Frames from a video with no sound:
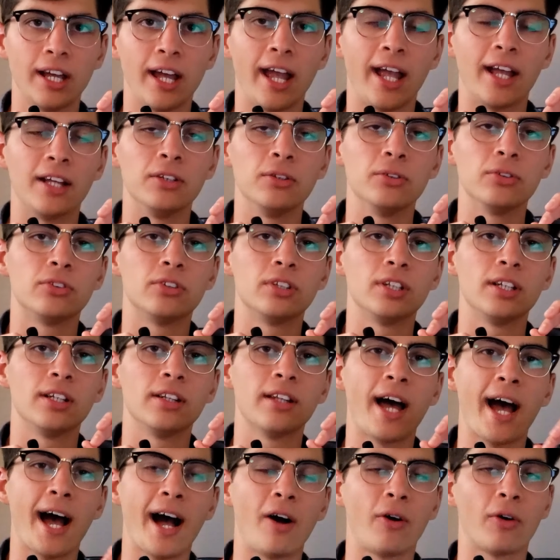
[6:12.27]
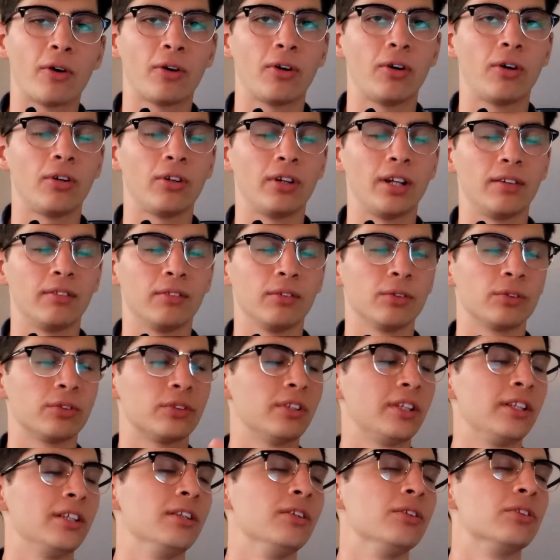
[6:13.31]
and you see the alcohol levels,
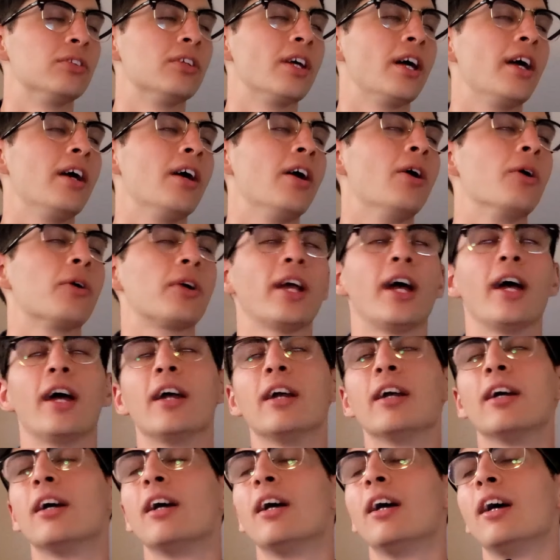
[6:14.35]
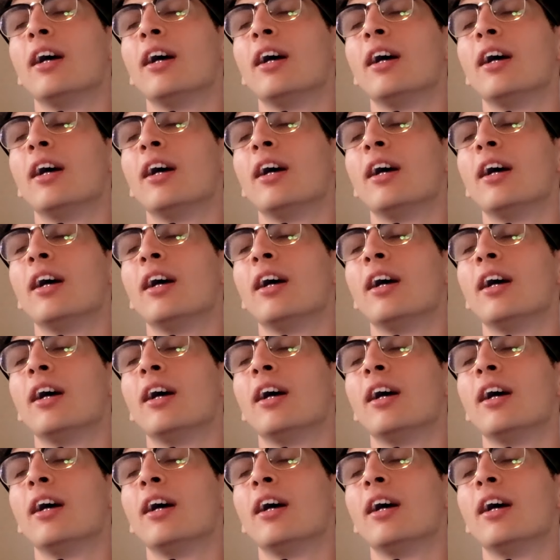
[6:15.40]
and you say, okay,